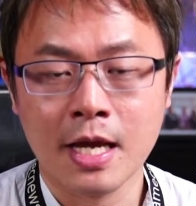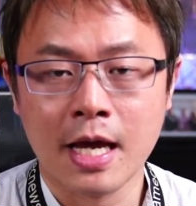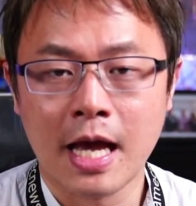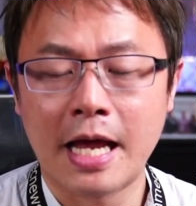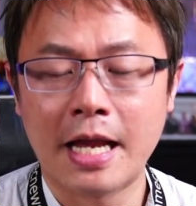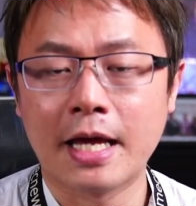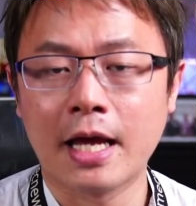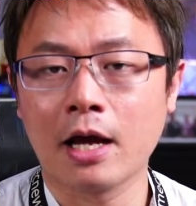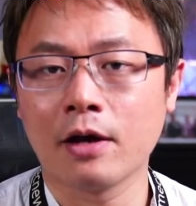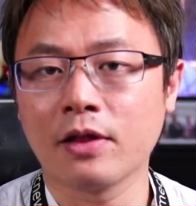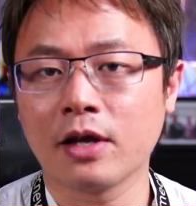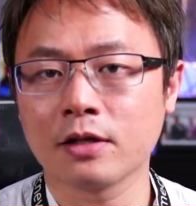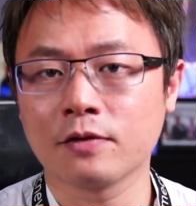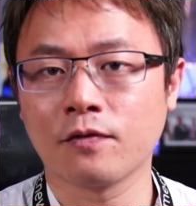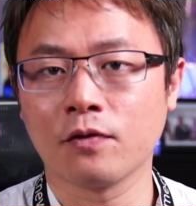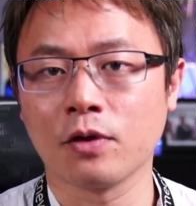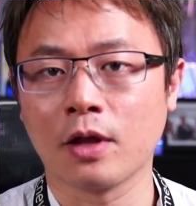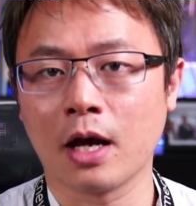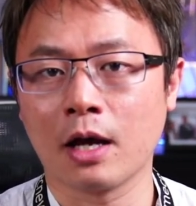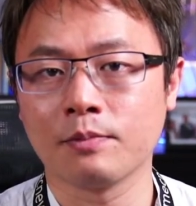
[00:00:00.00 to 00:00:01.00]
Anyhow, that's
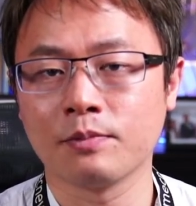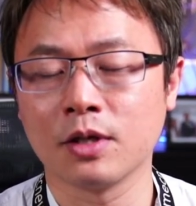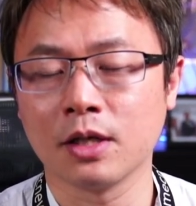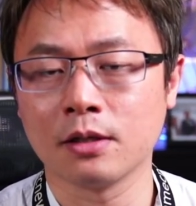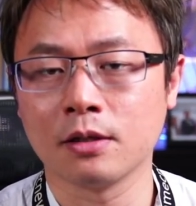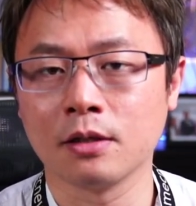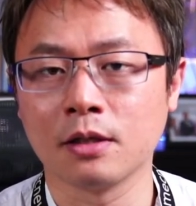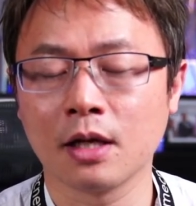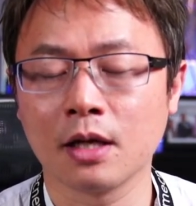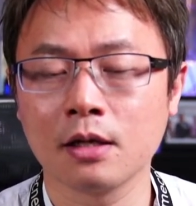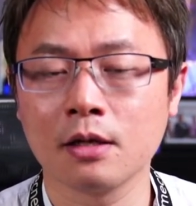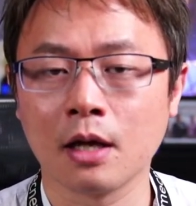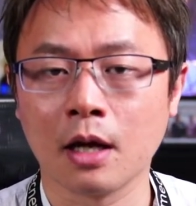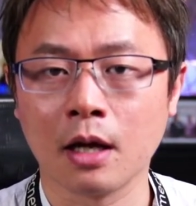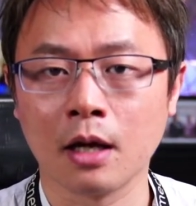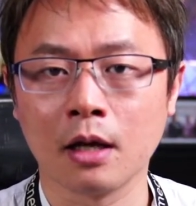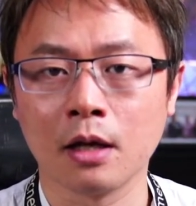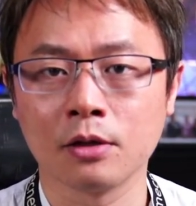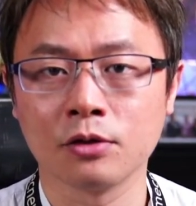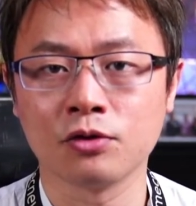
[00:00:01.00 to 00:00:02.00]
for the update today.
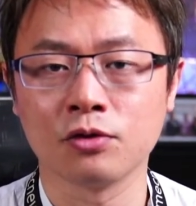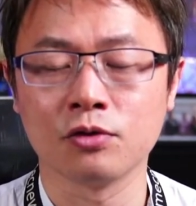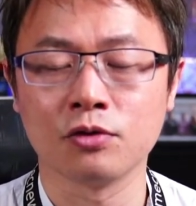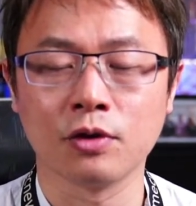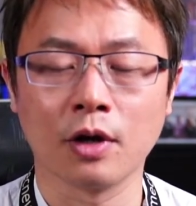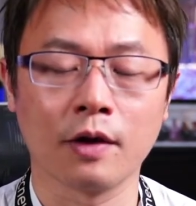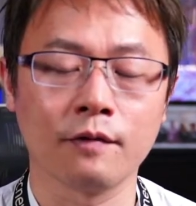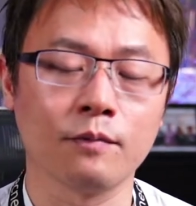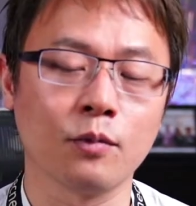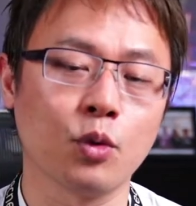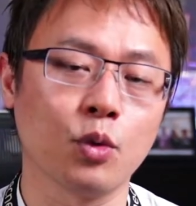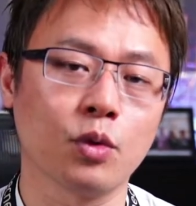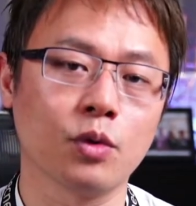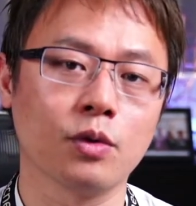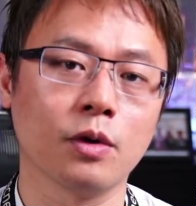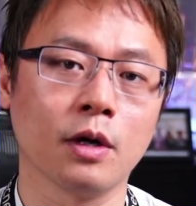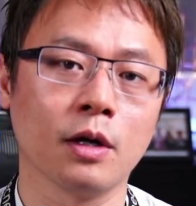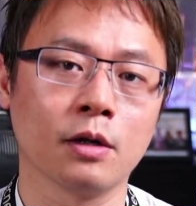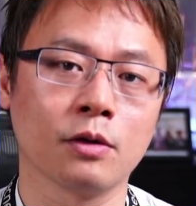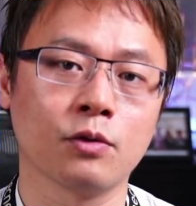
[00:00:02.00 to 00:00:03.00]
Should you have more
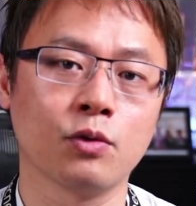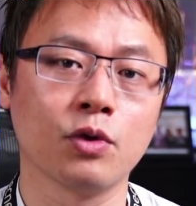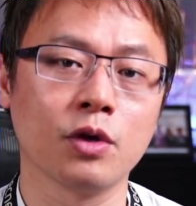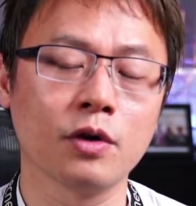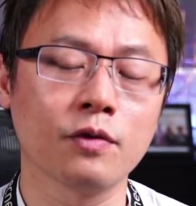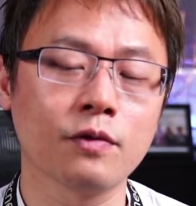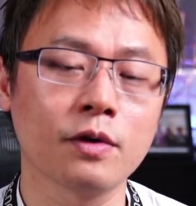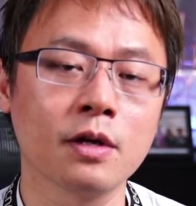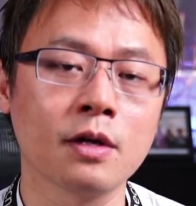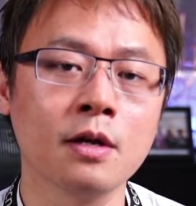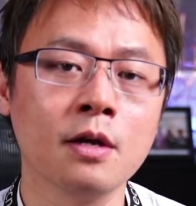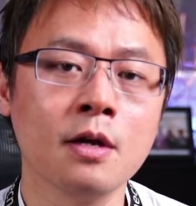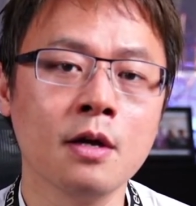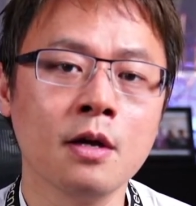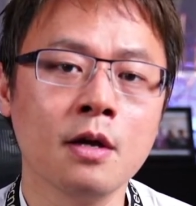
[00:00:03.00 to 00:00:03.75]
query,